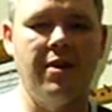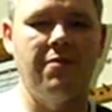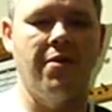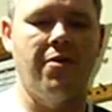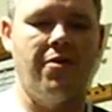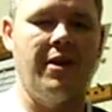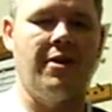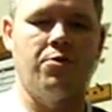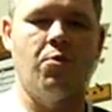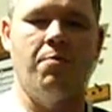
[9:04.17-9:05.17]
of the thick
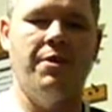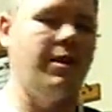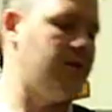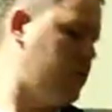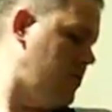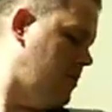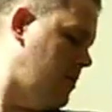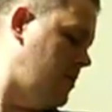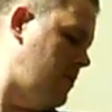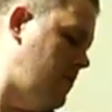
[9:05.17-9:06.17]
sort of picks.
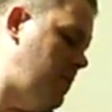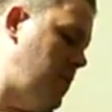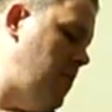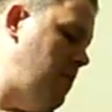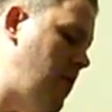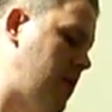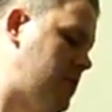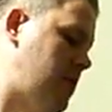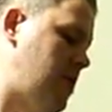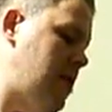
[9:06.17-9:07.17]

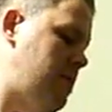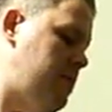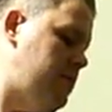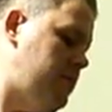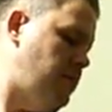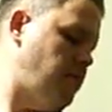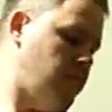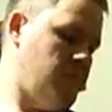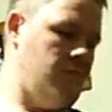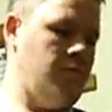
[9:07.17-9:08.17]
Honestly, that
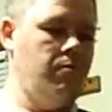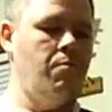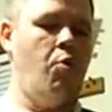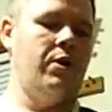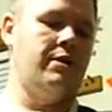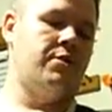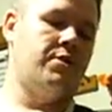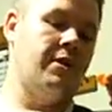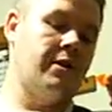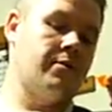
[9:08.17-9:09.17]

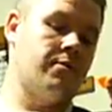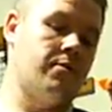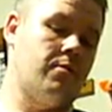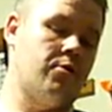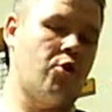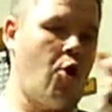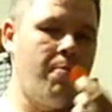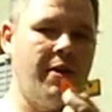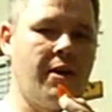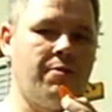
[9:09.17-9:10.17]
0.6 Star
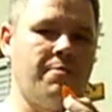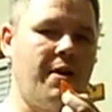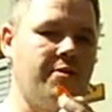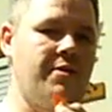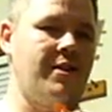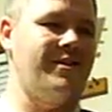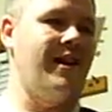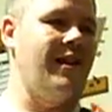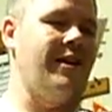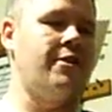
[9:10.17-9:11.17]
pick was about as thick as I
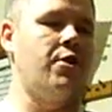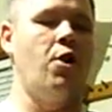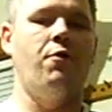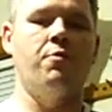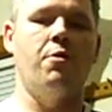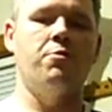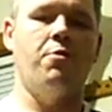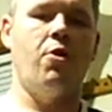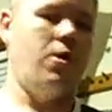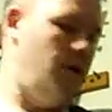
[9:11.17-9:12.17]
like to go for the most
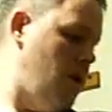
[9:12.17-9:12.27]
part.